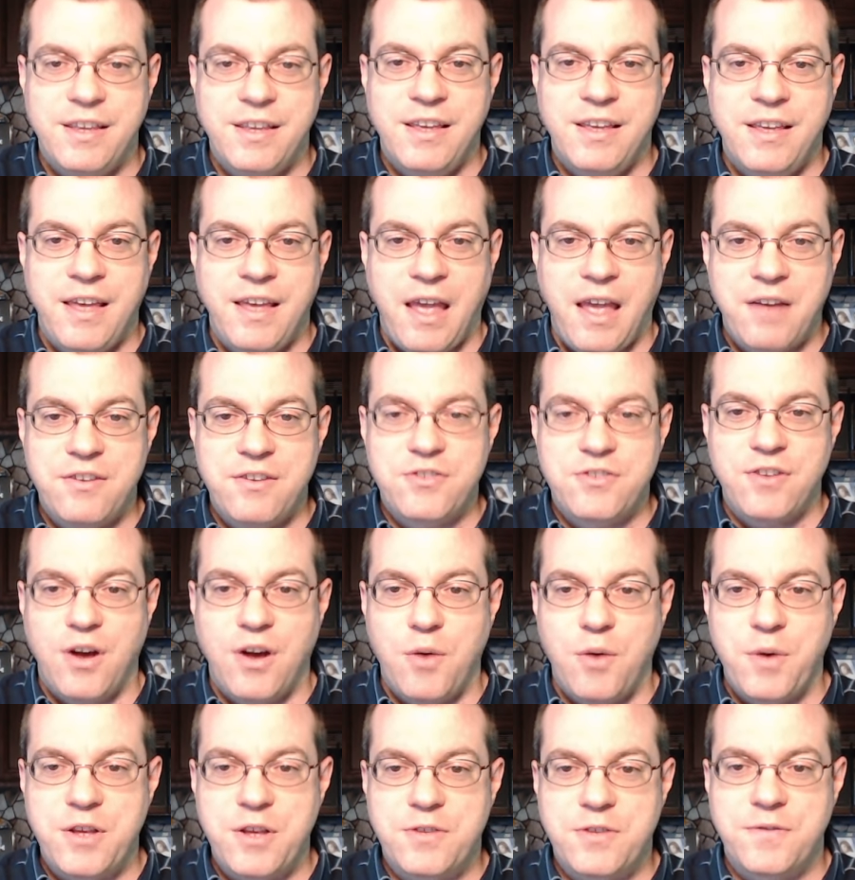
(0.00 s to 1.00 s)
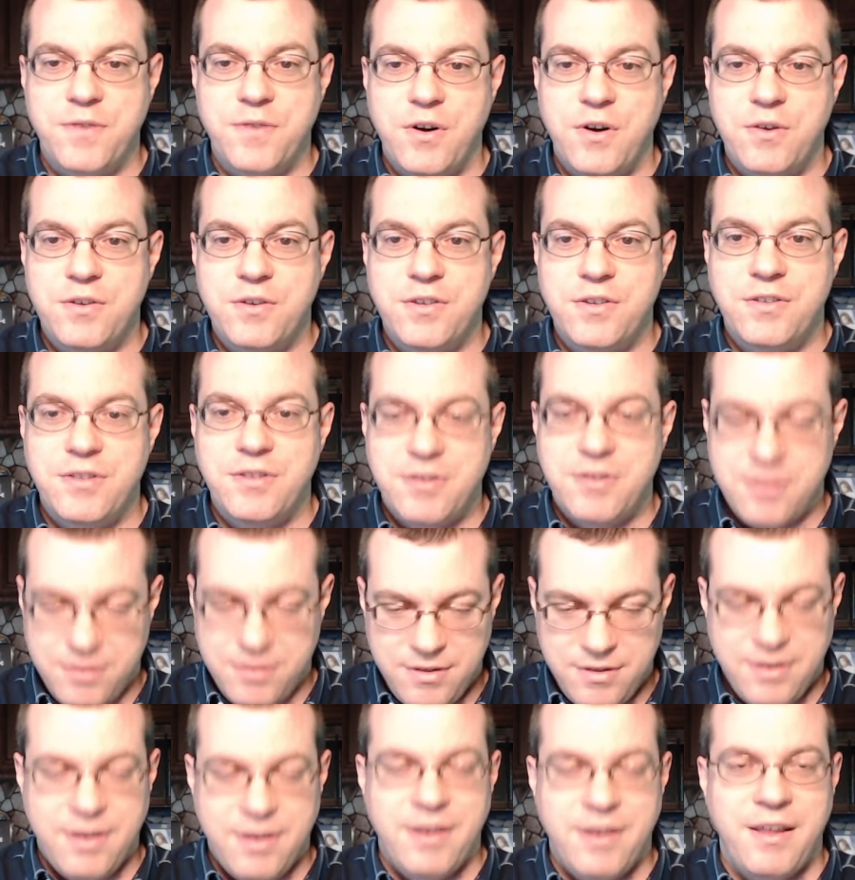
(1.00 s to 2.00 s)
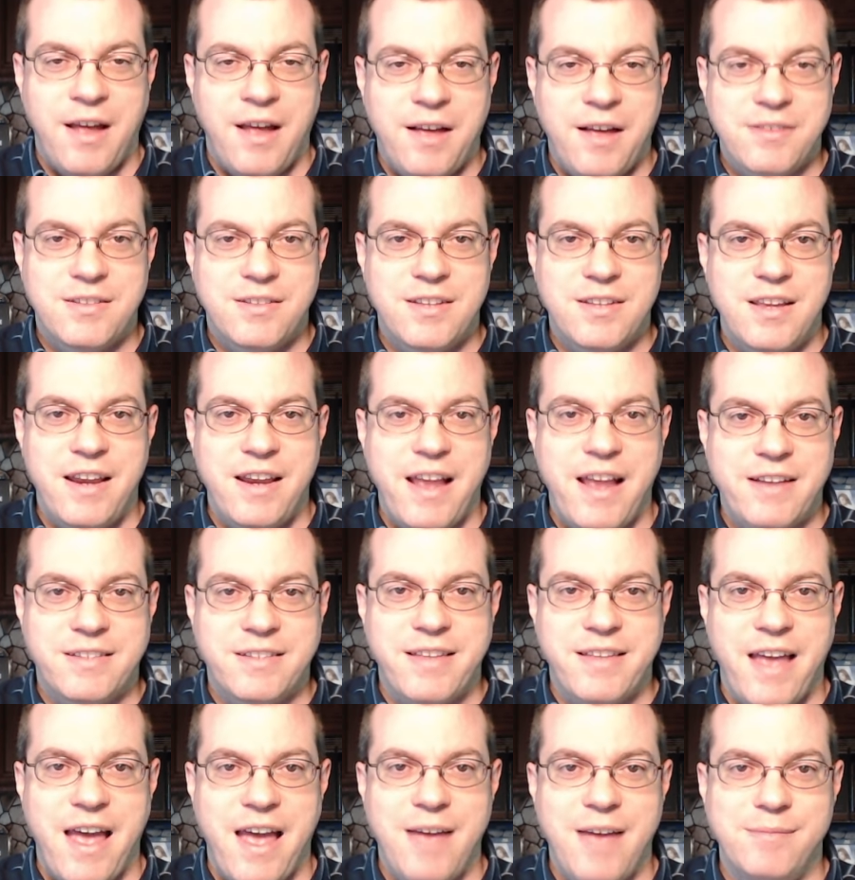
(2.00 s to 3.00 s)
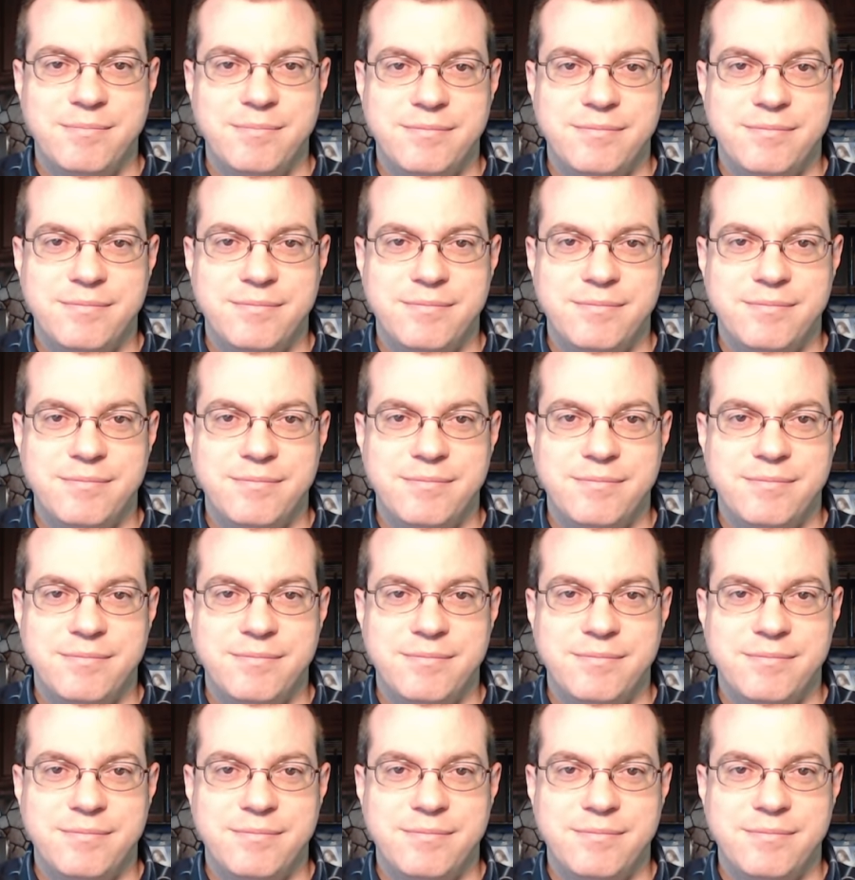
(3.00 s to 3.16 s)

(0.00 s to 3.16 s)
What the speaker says: And as always, folks, I'll see you next time.